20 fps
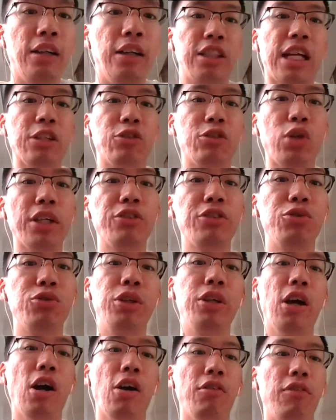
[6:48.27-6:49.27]
the
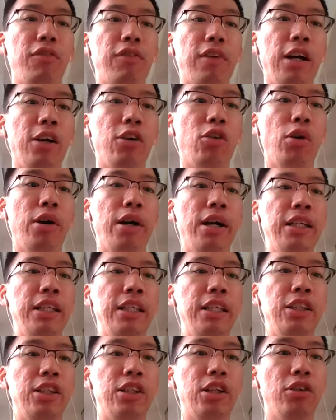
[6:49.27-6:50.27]
construction of
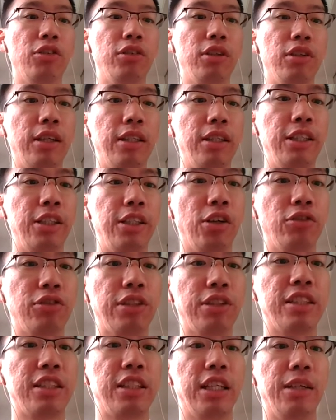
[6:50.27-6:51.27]
Filecoin eco
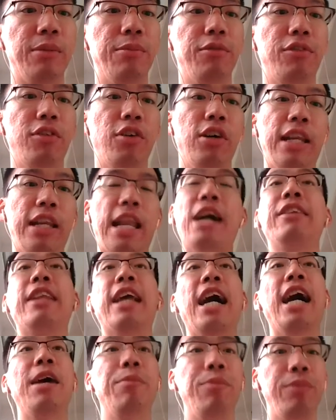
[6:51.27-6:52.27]
ecosystem for a long
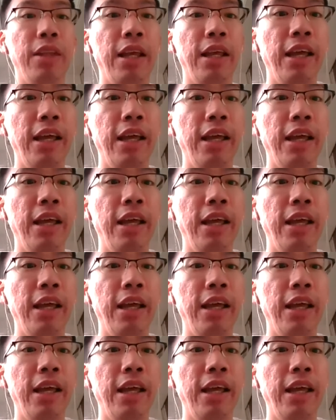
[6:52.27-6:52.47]
time.